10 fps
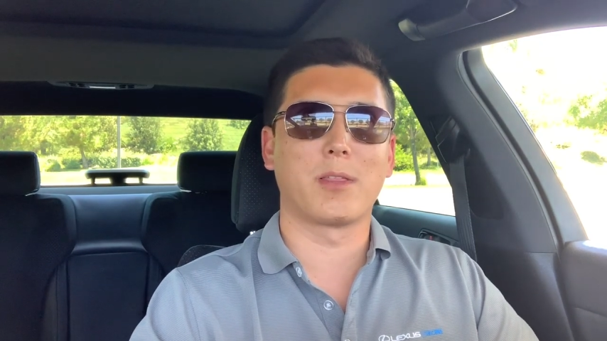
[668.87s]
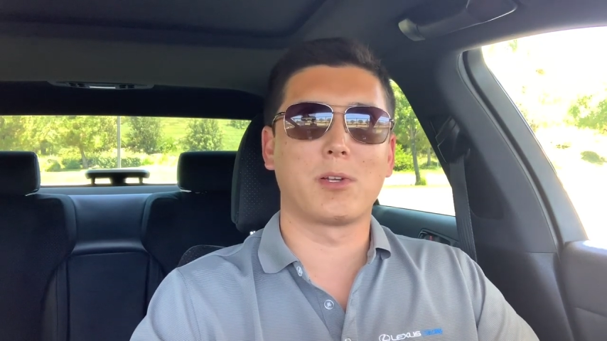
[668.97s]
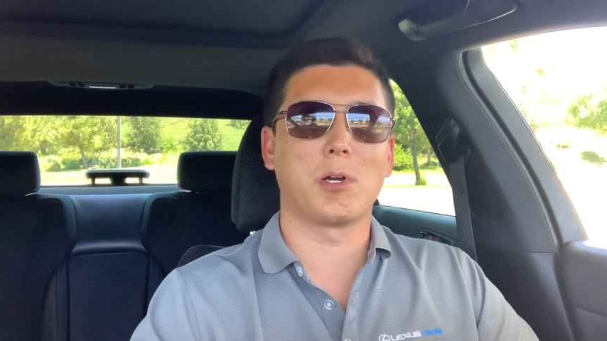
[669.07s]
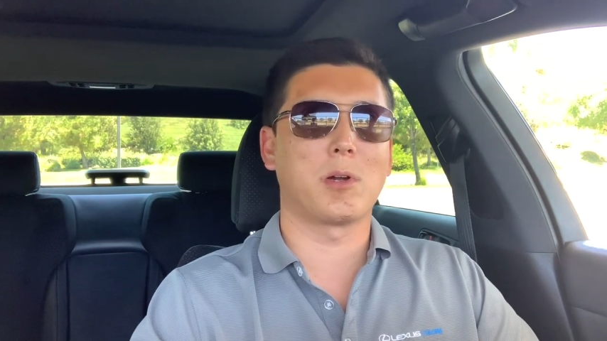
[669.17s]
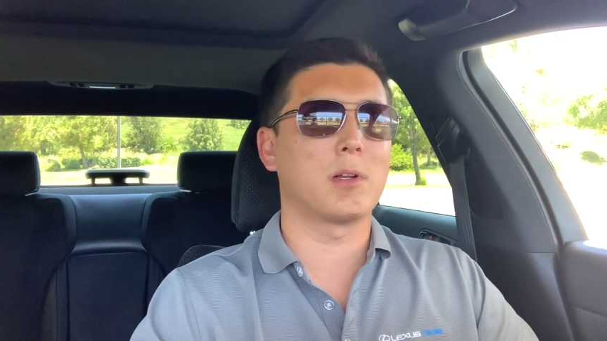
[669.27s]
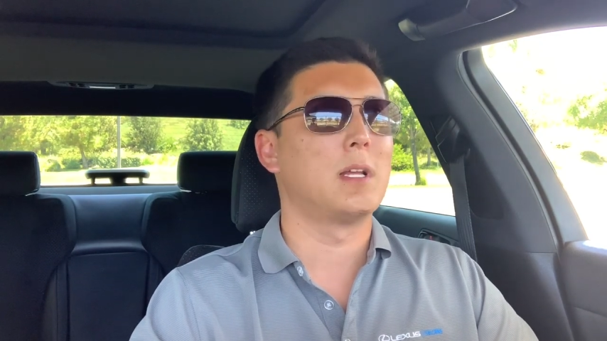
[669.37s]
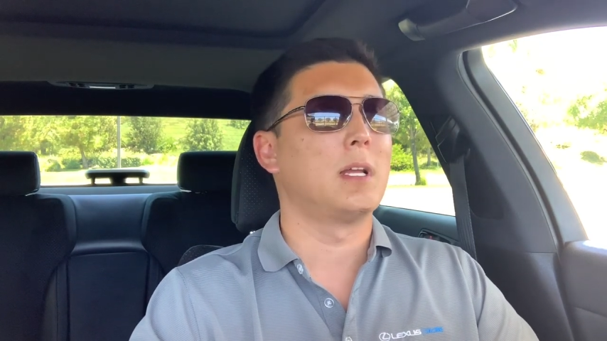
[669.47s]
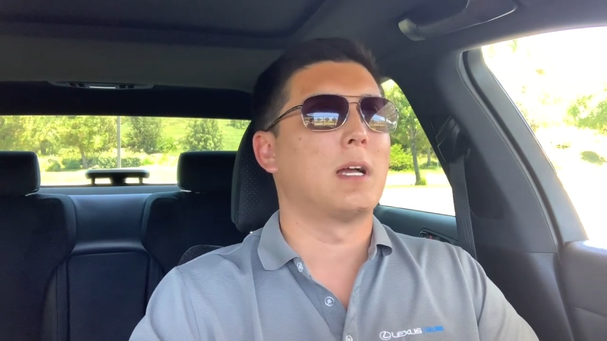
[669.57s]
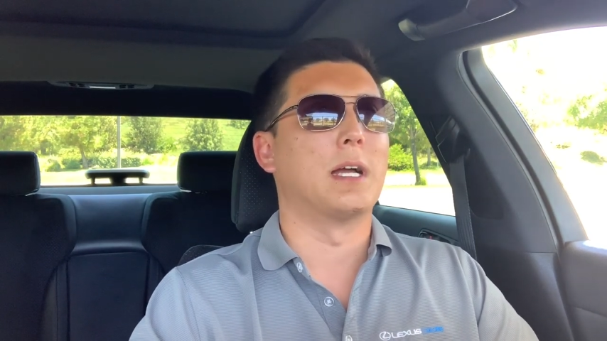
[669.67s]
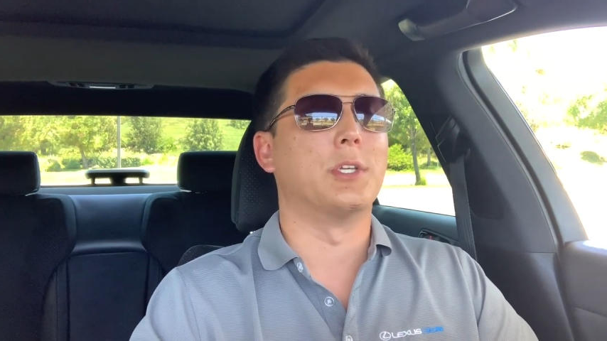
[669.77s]
the car.
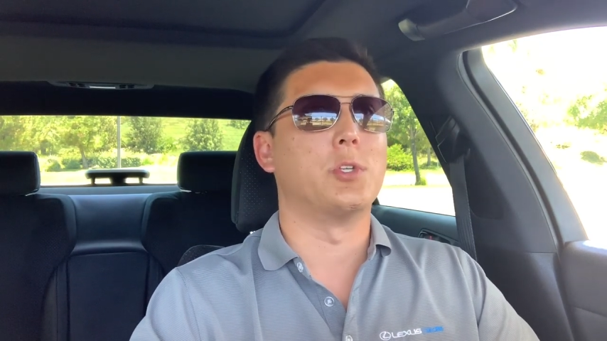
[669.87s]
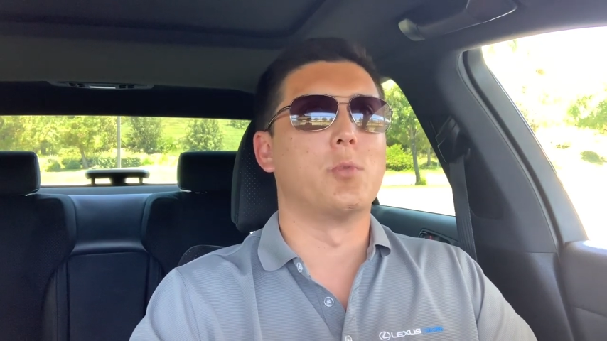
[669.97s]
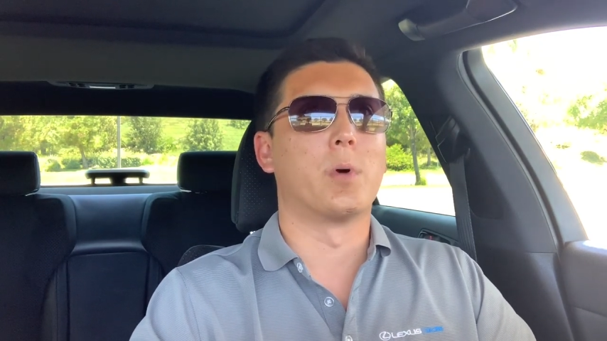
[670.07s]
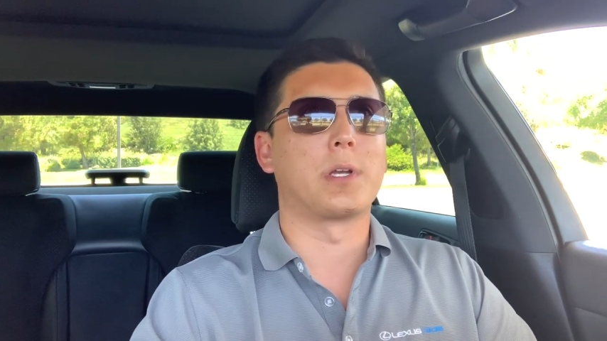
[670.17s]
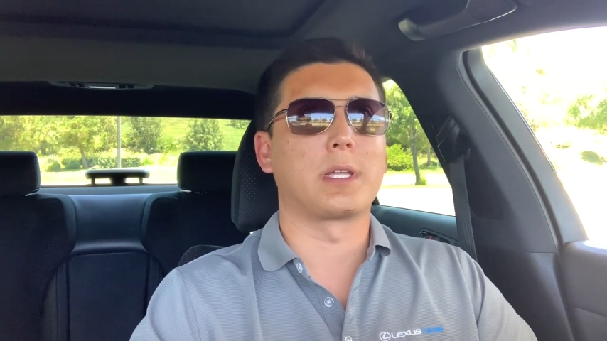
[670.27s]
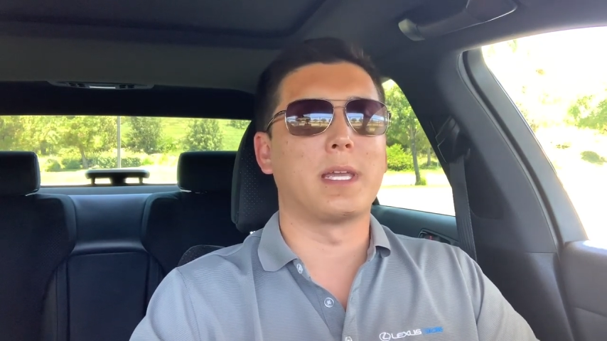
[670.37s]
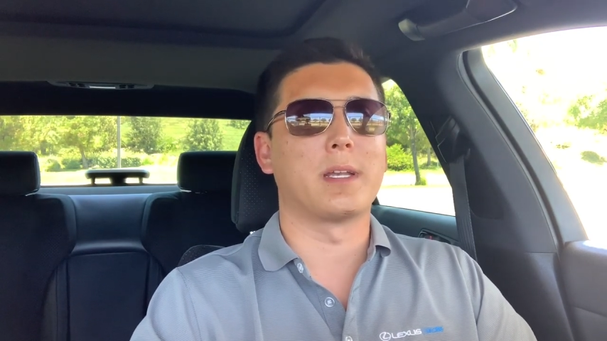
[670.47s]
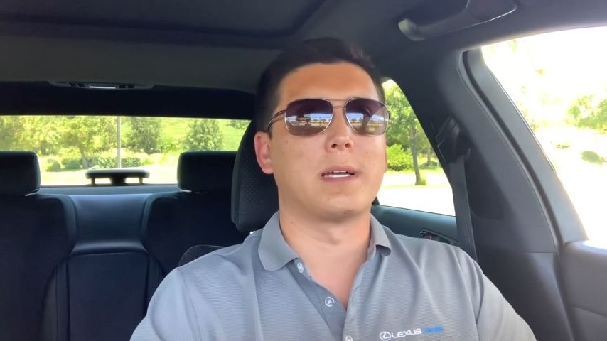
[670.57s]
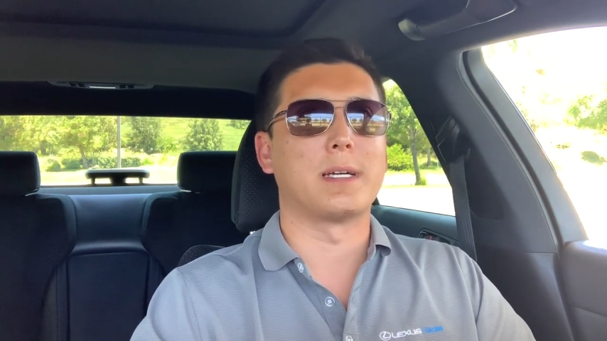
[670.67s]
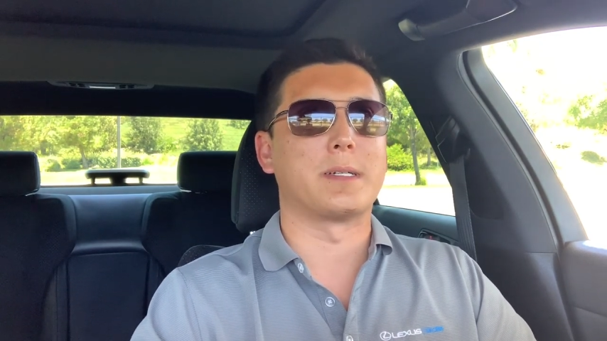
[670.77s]
I do want to get